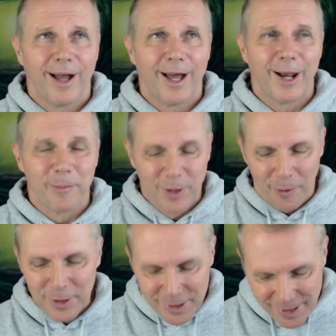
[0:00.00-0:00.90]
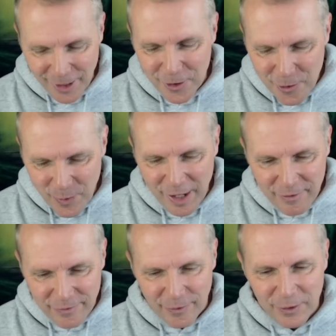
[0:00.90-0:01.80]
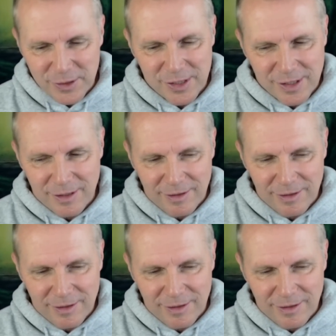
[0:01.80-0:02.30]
and I'm going to tell you, when he first